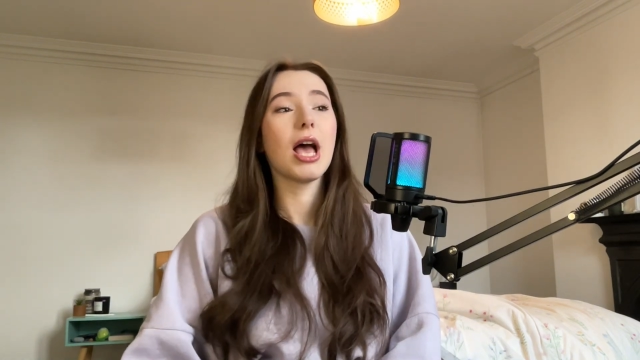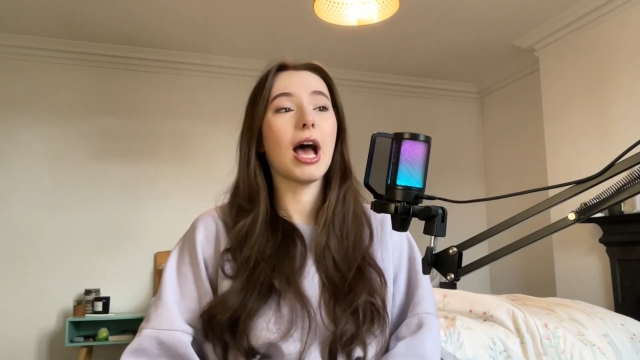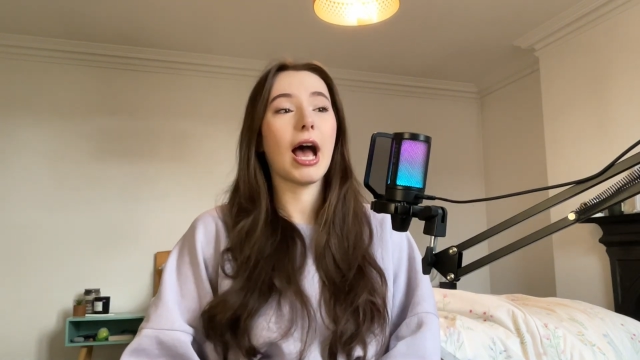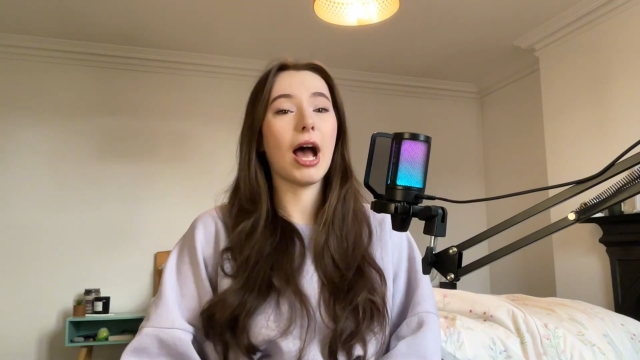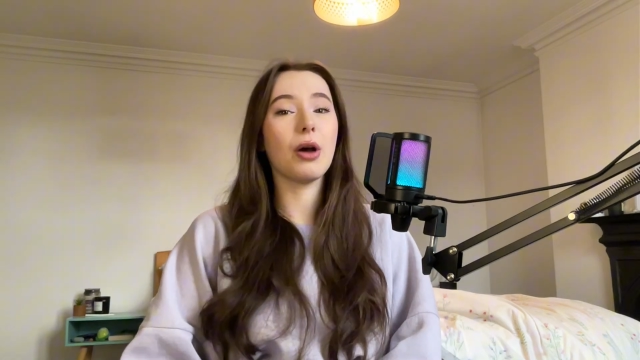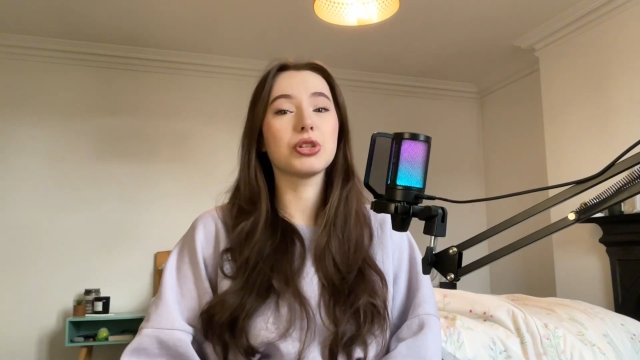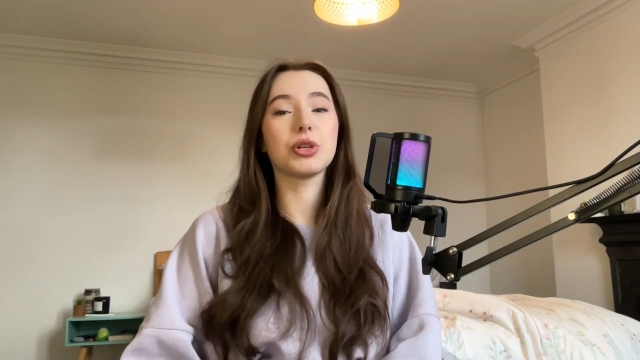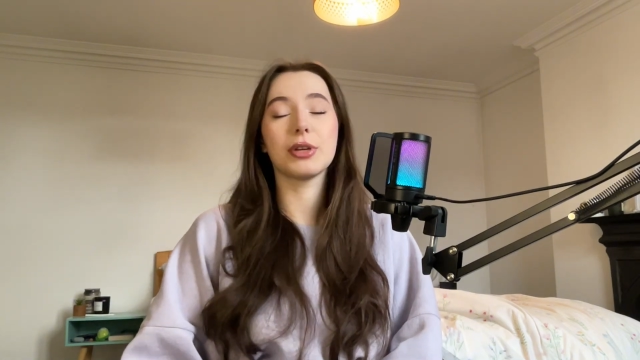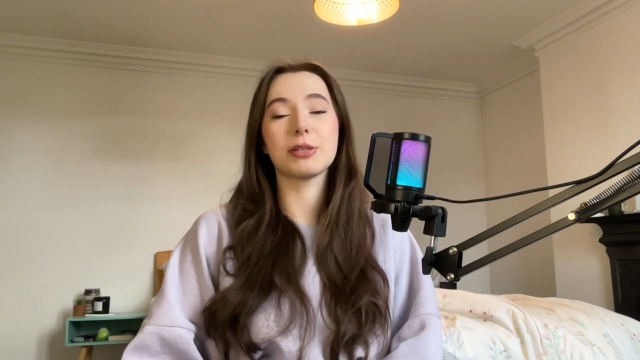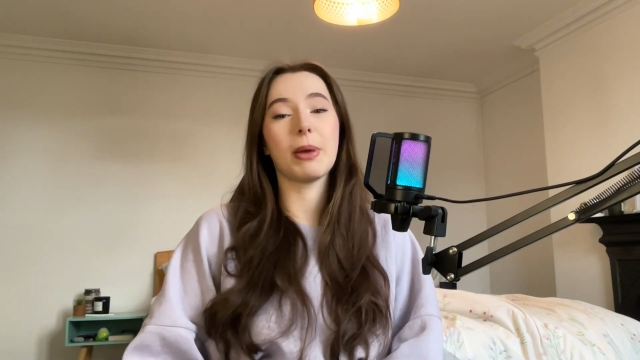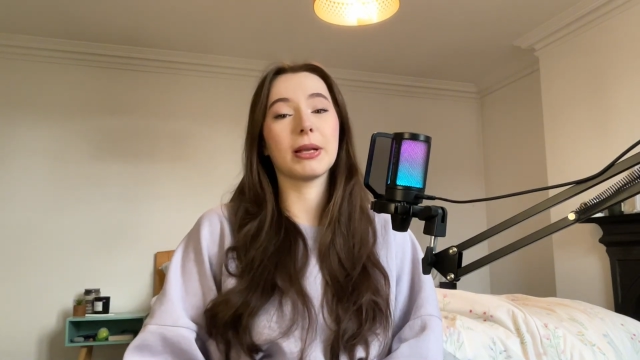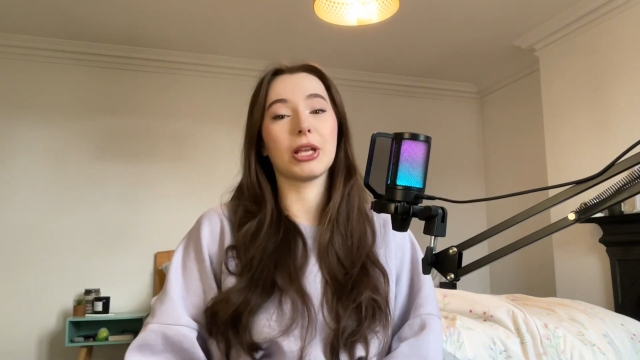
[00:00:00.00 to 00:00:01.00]
how do you
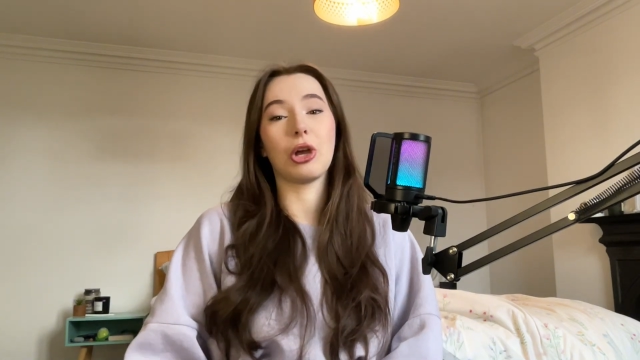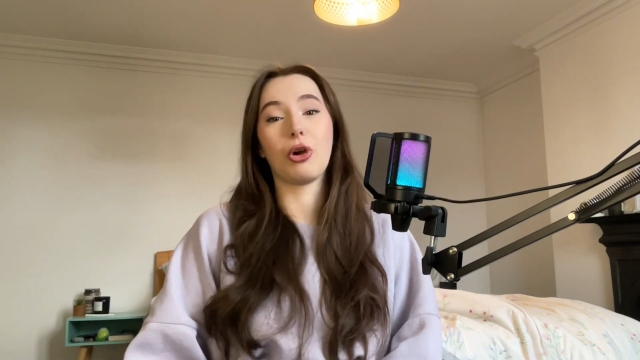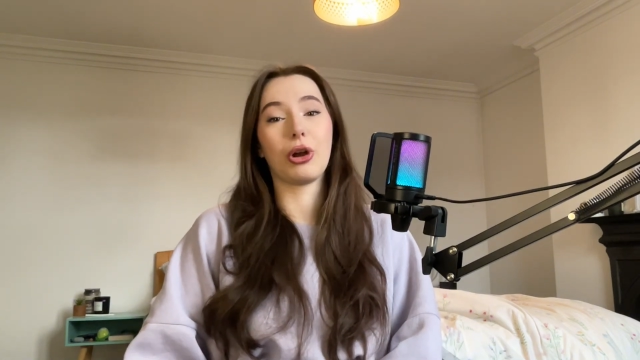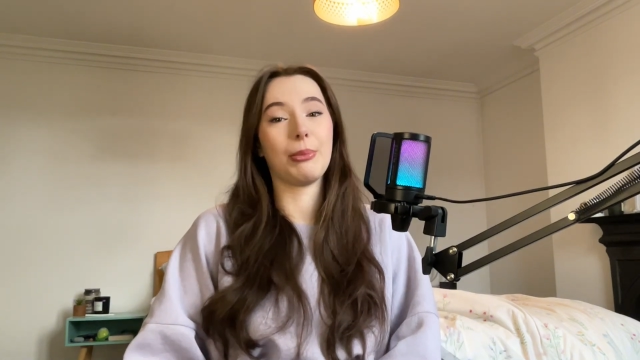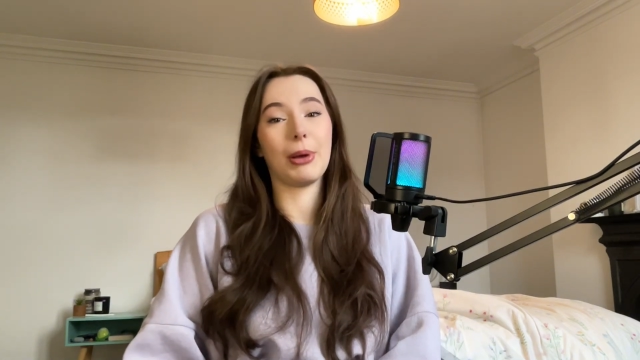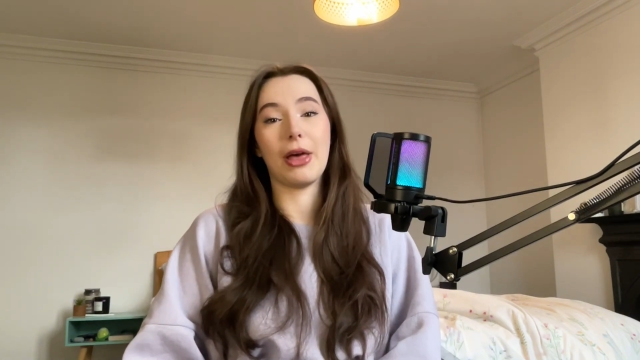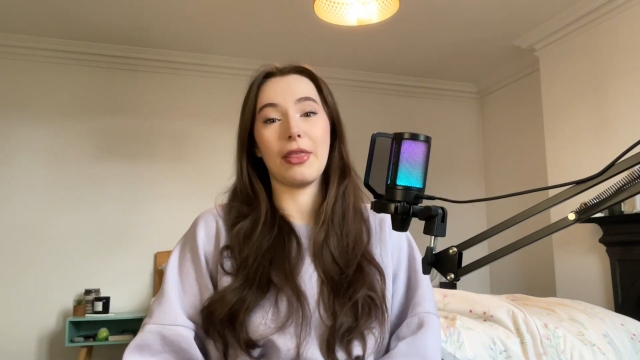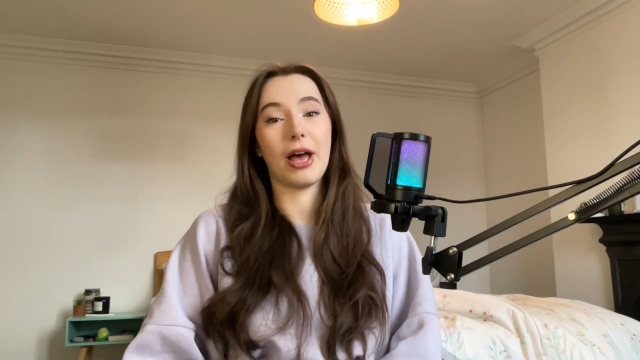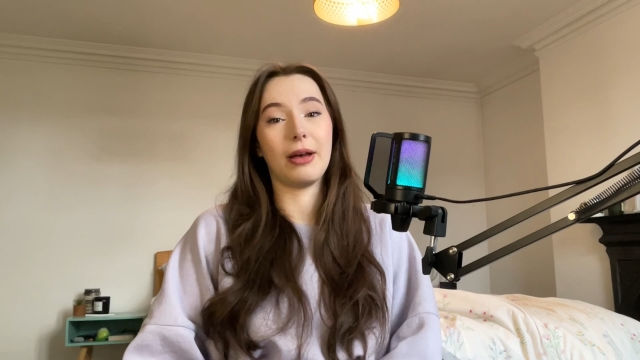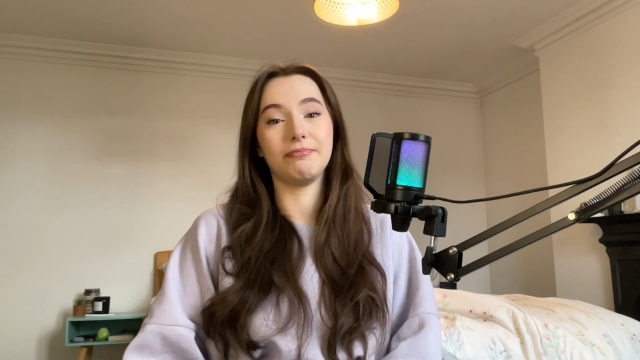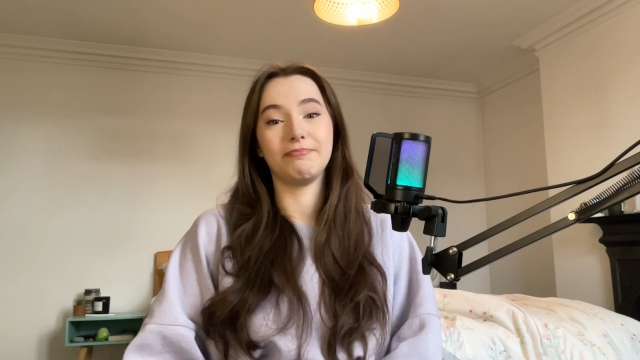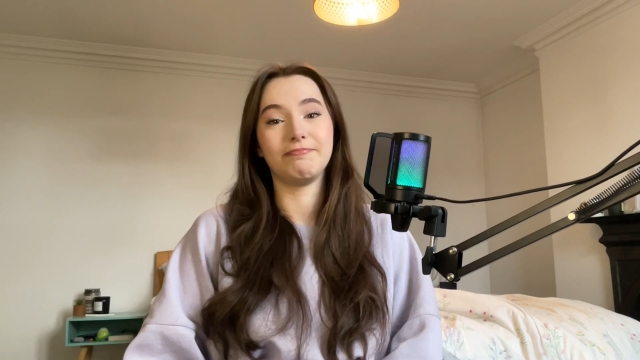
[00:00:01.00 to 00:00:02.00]
expect they're gonna buy that?